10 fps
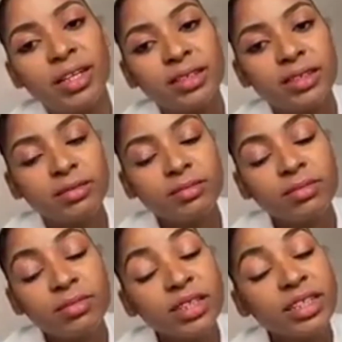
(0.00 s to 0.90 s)
feelings.
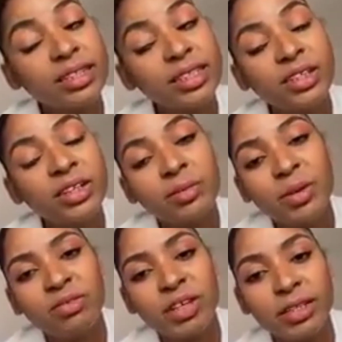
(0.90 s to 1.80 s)
It did
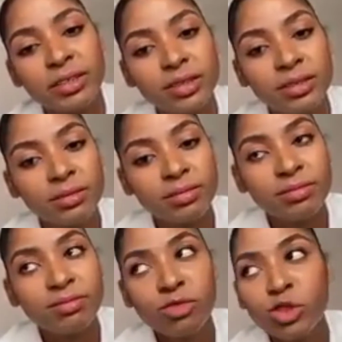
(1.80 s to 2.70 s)
hurt my feelings
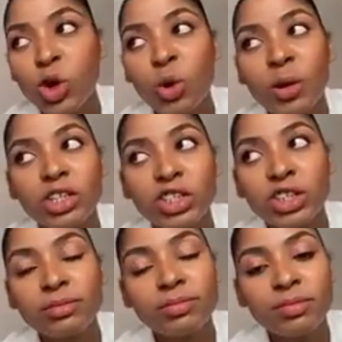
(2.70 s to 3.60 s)
so
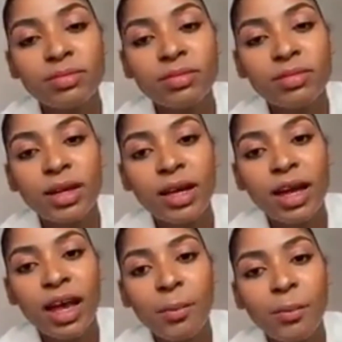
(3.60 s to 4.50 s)
much.
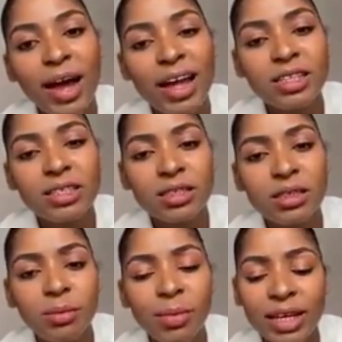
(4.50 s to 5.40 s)
But
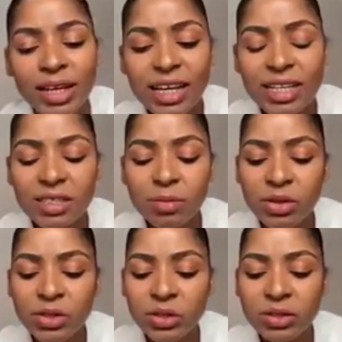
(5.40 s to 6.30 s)
Mainga is
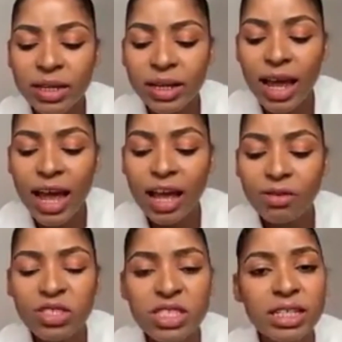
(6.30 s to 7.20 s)
a person that I
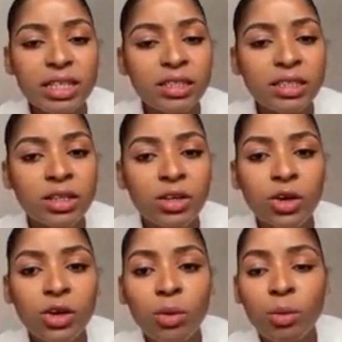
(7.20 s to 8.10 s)
have seen
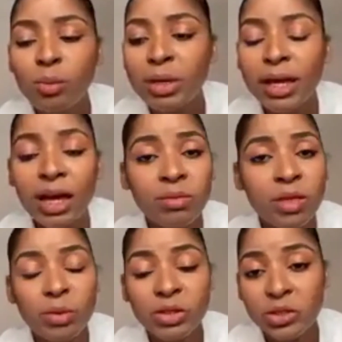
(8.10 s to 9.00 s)

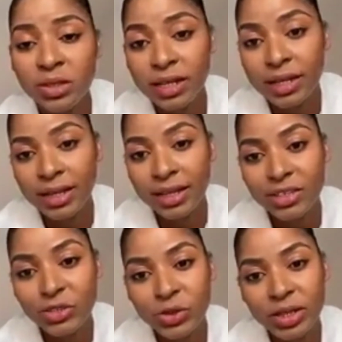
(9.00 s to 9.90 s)
become the person that
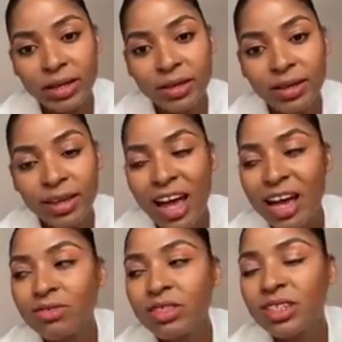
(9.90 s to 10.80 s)
he is today.
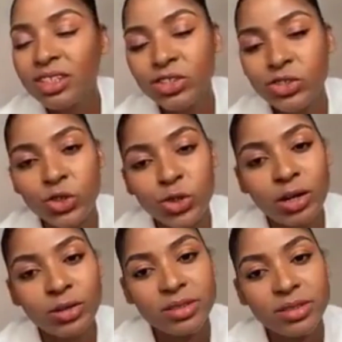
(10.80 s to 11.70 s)
I've seen his
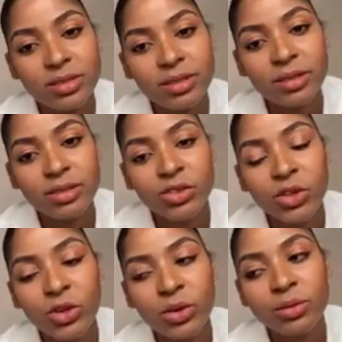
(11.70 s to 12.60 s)
struggles,
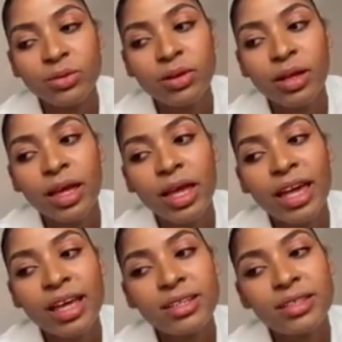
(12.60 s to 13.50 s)
you know,
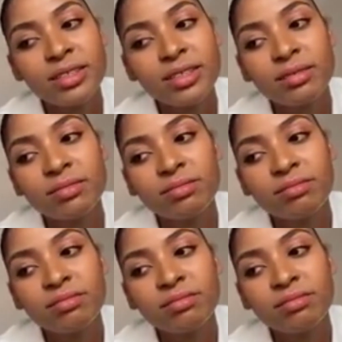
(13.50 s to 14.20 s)
and